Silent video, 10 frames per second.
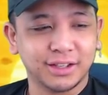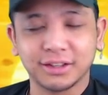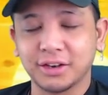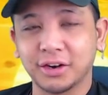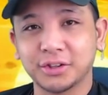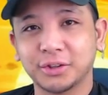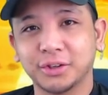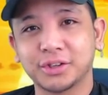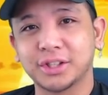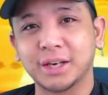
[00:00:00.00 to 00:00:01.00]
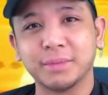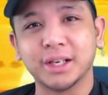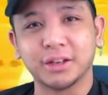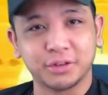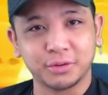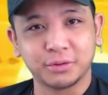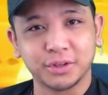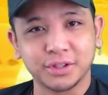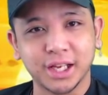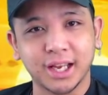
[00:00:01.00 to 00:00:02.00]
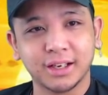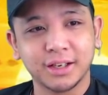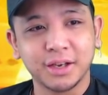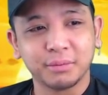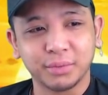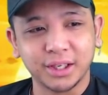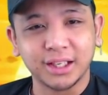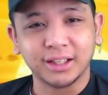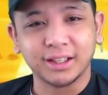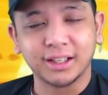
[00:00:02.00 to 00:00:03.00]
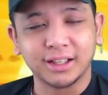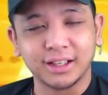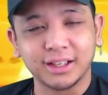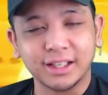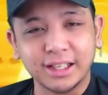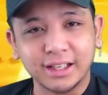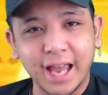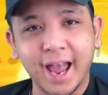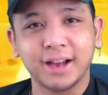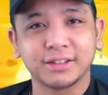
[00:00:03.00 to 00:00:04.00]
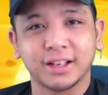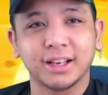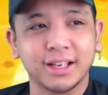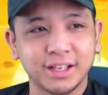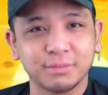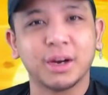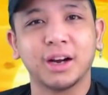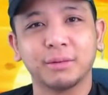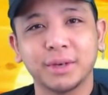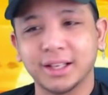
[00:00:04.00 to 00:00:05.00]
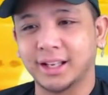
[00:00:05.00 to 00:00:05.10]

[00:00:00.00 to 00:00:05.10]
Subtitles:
Naruto looks like Minato, his dad, but he acts like his mom.